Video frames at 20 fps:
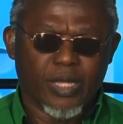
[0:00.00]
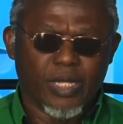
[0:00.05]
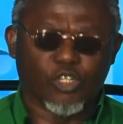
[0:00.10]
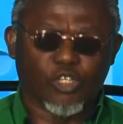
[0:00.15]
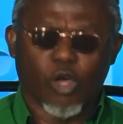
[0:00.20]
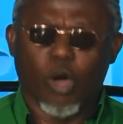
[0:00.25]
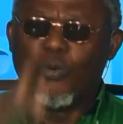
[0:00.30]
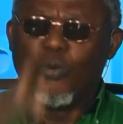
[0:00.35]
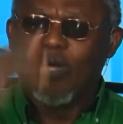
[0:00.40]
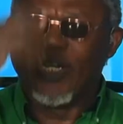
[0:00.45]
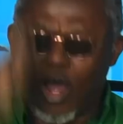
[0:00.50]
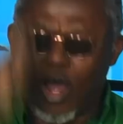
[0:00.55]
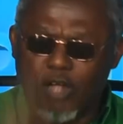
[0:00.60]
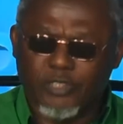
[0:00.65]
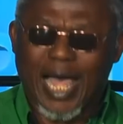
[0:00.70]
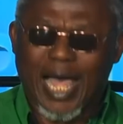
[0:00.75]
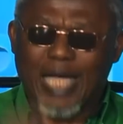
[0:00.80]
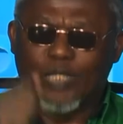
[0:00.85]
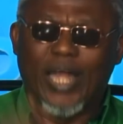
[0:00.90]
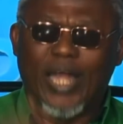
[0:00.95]
So we don't
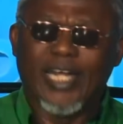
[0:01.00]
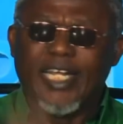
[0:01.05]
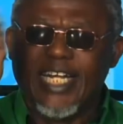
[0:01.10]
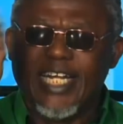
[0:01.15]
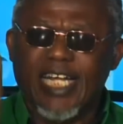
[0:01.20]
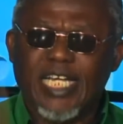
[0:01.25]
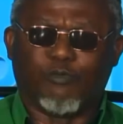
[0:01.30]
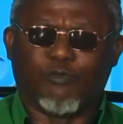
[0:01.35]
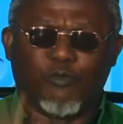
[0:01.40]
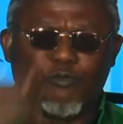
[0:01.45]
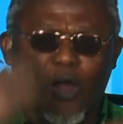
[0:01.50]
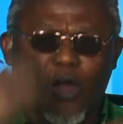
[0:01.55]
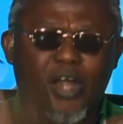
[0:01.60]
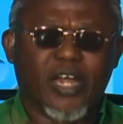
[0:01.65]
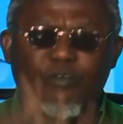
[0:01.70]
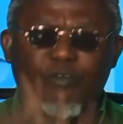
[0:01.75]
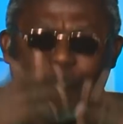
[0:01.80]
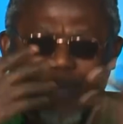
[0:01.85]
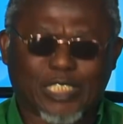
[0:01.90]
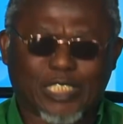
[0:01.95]
actually well, need foreign
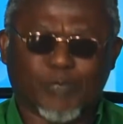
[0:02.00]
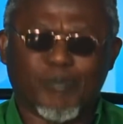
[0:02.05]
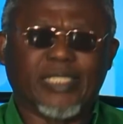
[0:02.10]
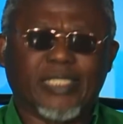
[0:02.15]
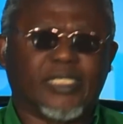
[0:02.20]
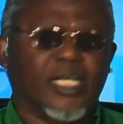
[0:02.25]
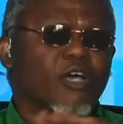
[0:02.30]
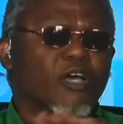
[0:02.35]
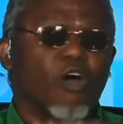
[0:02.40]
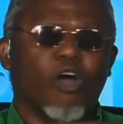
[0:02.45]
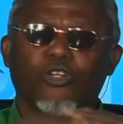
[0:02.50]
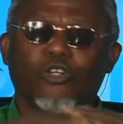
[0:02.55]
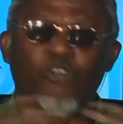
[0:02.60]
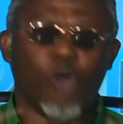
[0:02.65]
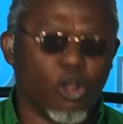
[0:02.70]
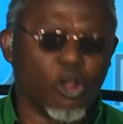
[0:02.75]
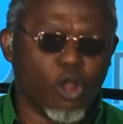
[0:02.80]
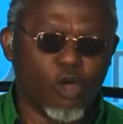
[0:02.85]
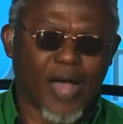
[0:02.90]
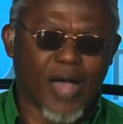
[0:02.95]
investment on
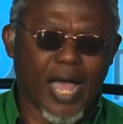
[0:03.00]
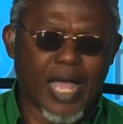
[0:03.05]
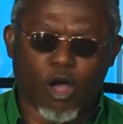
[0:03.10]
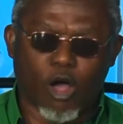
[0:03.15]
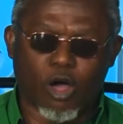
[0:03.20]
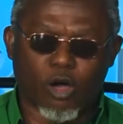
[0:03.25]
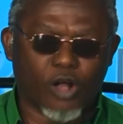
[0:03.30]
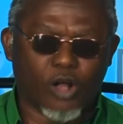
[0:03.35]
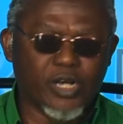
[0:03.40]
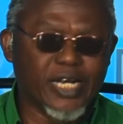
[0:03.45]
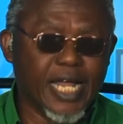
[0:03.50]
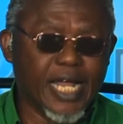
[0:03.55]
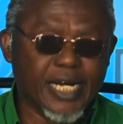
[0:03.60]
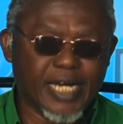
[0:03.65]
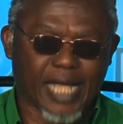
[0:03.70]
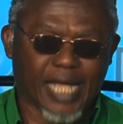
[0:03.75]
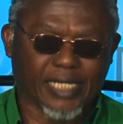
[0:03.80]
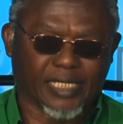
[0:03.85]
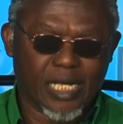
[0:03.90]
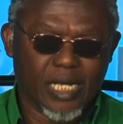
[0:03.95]
all over all, all, the
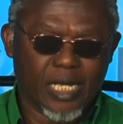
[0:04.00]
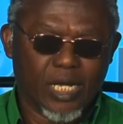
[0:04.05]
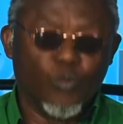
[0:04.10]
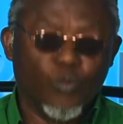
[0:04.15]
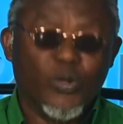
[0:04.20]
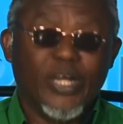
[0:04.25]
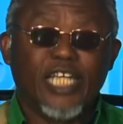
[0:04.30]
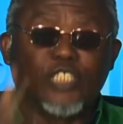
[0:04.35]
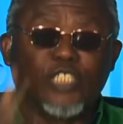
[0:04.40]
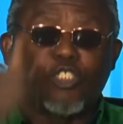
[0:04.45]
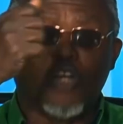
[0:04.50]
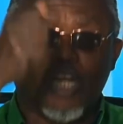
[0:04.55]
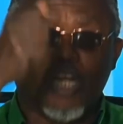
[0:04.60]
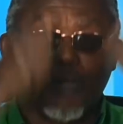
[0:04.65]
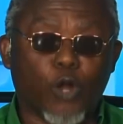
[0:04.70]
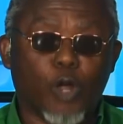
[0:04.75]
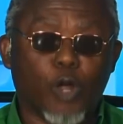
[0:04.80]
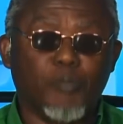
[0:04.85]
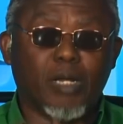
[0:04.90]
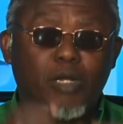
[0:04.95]
areas. We need to
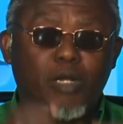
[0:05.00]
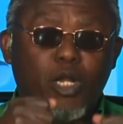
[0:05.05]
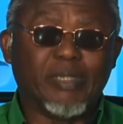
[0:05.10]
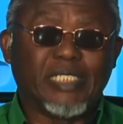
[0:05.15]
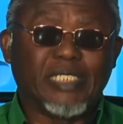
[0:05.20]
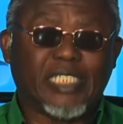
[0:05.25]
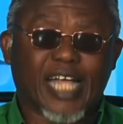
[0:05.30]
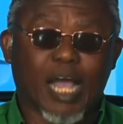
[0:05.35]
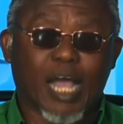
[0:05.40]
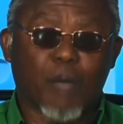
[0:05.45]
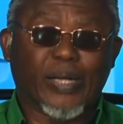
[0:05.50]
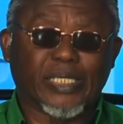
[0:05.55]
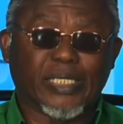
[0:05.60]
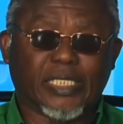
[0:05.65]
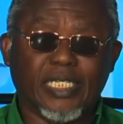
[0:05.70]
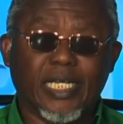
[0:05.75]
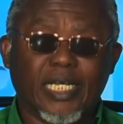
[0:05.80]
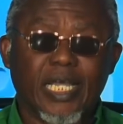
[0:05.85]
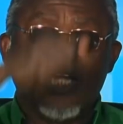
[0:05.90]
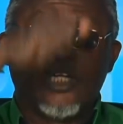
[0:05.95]
develop the domestic
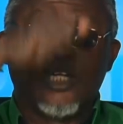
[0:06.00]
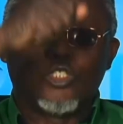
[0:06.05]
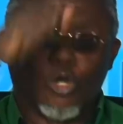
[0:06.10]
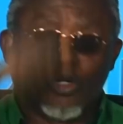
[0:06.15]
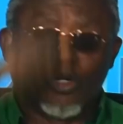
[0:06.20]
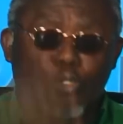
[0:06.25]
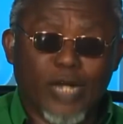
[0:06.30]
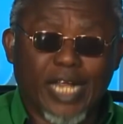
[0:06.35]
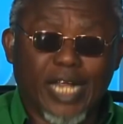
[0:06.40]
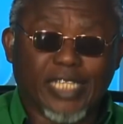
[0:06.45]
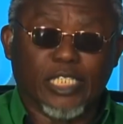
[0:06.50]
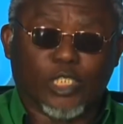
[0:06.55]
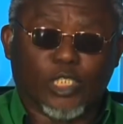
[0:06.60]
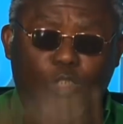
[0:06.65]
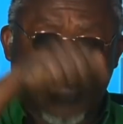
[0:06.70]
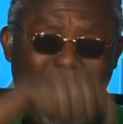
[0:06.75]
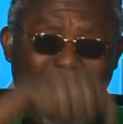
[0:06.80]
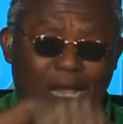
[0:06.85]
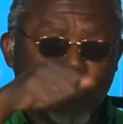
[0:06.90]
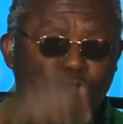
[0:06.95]
capacity to do the things
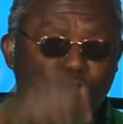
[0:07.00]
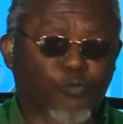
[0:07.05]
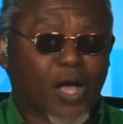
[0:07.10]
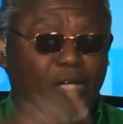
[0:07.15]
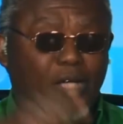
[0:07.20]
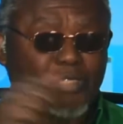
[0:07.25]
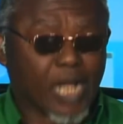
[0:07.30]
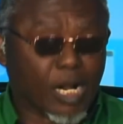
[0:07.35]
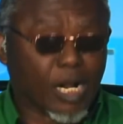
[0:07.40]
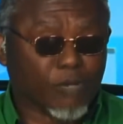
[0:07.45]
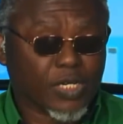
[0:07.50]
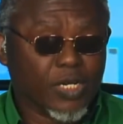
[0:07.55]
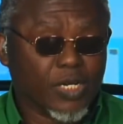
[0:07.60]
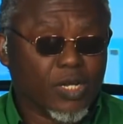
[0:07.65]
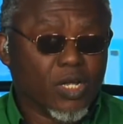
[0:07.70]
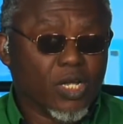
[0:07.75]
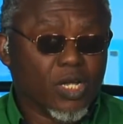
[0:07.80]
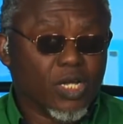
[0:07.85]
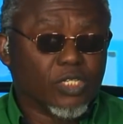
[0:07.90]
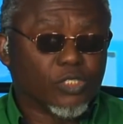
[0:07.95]
we can do for ourselves,
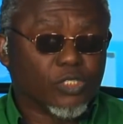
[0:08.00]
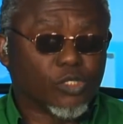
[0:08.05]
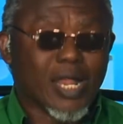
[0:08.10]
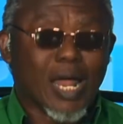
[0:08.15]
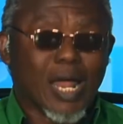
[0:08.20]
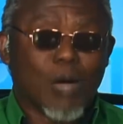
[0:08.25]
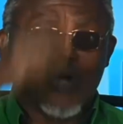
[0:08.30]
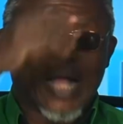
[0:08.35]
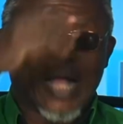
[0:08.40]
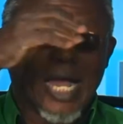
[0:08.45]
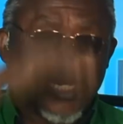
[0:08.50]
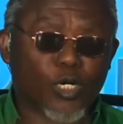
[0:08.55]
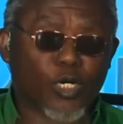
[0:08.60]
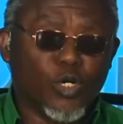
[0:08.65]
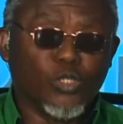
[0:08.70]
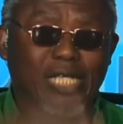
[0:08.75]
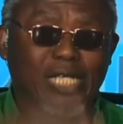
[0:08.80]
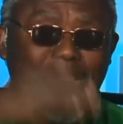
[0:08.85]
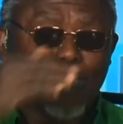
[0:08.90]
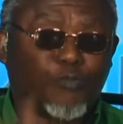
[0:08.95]
so that we can
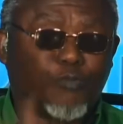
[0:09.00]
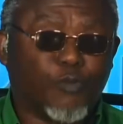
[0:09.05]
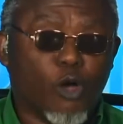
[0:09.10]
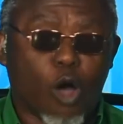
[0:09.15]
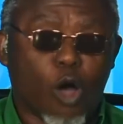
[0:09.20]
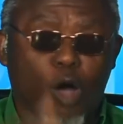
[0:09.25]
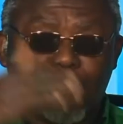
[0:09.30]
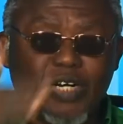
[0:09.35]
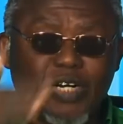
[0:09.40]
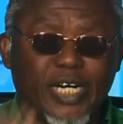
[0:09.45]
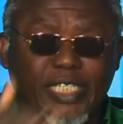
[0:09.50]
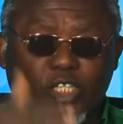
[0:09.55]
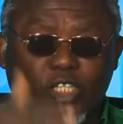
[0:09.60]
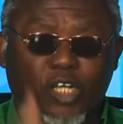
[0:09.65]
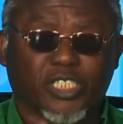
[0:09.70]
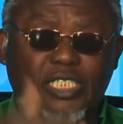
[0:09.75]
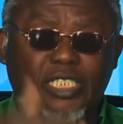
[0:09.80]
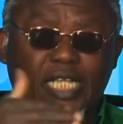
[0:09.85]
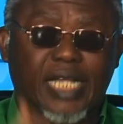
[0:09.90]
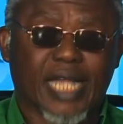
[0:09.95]
reduce the outflow of
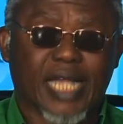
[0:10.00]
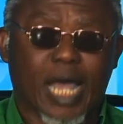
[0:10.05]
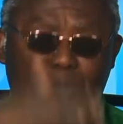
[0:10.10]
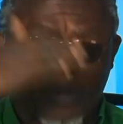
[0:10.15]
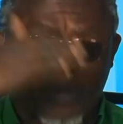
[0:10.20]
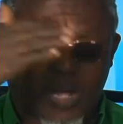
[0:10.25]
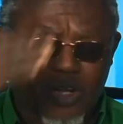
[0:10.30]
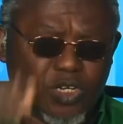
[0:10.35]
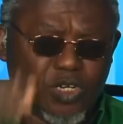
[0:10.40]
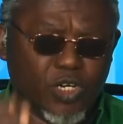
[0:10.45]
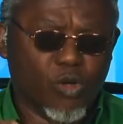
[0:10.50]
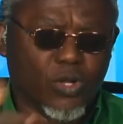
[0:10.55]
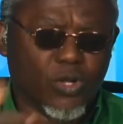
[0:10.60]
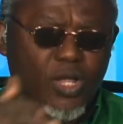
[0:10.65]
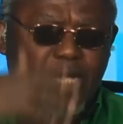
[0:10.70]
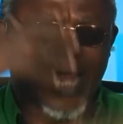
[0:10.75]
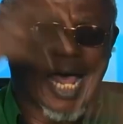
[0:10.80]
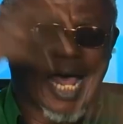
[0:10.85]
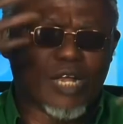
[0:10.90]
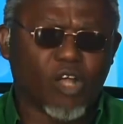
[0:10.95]
resources that are, uh, you know,
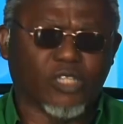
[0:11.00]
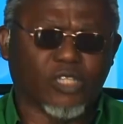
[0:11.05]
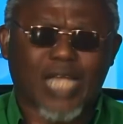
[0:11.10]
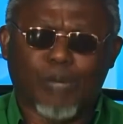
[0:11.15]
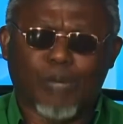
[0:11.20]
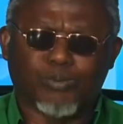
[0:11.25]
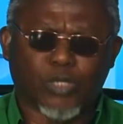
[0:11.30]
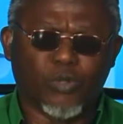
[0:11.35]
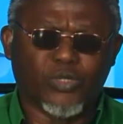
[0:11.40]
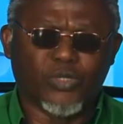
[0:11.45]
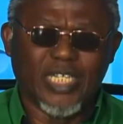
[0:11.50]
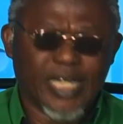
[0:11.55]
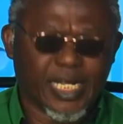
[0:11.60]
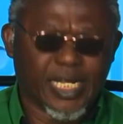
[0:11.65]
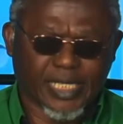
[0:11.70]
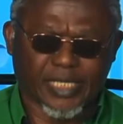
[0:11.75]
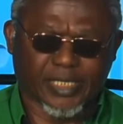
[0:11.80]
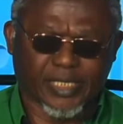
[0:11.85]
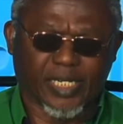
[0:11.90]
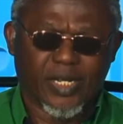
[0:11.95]
that are not absolutely
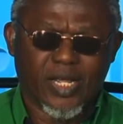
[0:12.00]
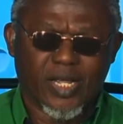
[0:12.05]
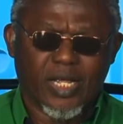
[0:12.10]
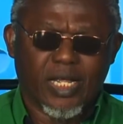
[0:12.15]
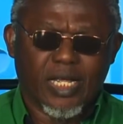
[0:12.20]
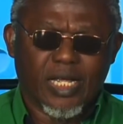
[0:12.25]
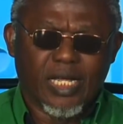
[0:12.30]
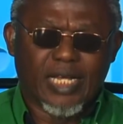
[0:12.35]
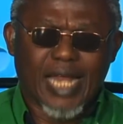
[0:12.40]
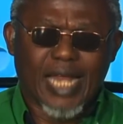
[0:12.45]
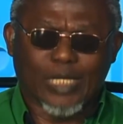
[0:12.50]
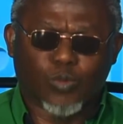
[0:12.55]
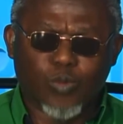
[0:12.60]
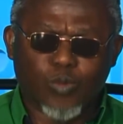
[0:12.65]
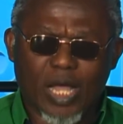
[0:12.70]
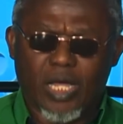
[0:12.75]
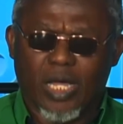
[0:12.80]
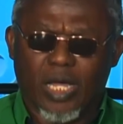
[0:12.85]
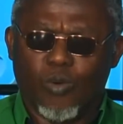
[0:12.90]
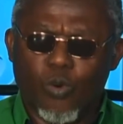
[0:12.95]
necessary. That's
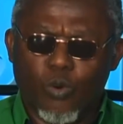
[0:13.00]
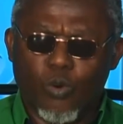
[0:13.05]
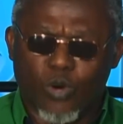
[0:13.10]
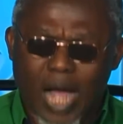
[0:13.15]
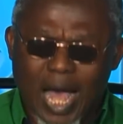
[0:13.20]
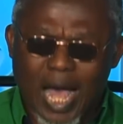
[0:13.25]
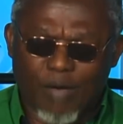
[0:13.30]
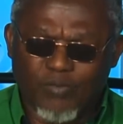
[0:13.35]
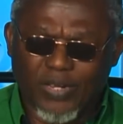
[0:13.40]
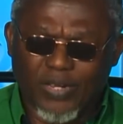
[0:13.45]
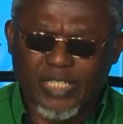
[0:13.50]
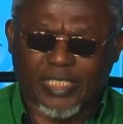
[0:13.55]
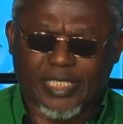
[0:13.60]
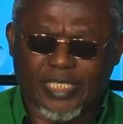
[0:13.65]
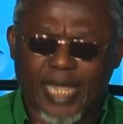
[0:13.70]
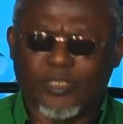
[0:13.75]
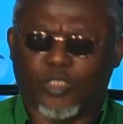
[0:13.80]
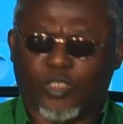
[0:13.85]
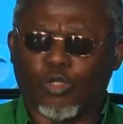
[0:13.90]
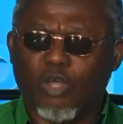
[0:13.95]
where we will have the
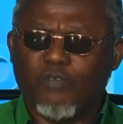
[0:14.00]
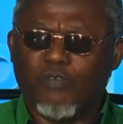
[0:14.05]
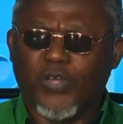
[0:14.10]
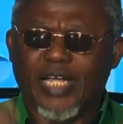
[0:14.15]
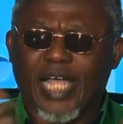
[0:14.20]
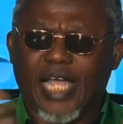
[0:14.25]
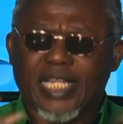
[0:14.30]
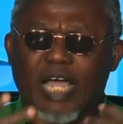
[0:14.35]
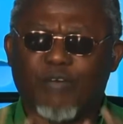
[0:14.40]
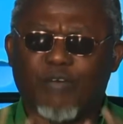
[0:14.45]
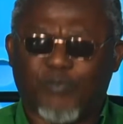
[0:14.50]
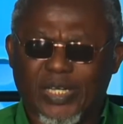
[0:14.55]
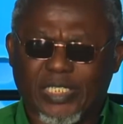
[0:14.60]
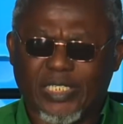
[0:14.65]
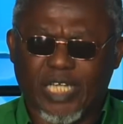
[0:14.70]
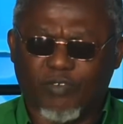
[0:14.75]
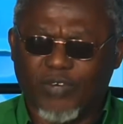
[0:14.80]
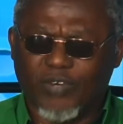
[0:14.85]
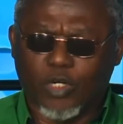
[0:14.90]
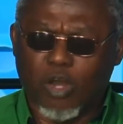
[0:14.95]
strength to even get our fair
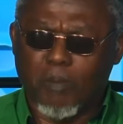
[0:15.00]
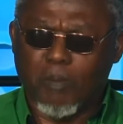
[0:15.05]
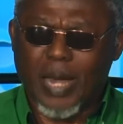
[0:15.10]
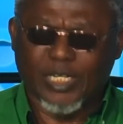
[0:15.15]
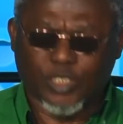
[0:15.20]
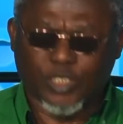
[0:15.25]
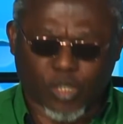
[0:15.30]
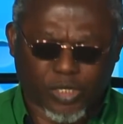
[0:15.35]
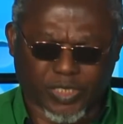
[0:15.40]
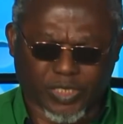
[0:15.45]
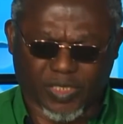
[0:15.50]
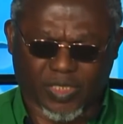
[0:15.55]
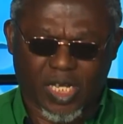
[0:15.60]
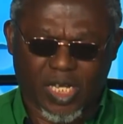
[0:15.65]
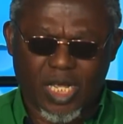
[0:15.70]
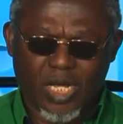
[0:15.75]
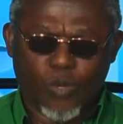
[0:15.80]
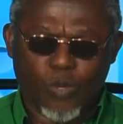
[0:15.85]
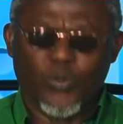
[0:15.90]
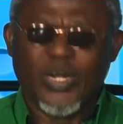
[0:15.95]
share of the global resources.
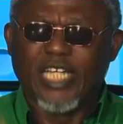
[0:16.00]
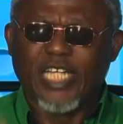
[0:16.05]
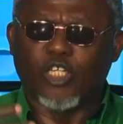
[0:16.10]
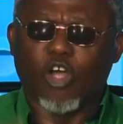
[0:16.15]
Well, we Dr.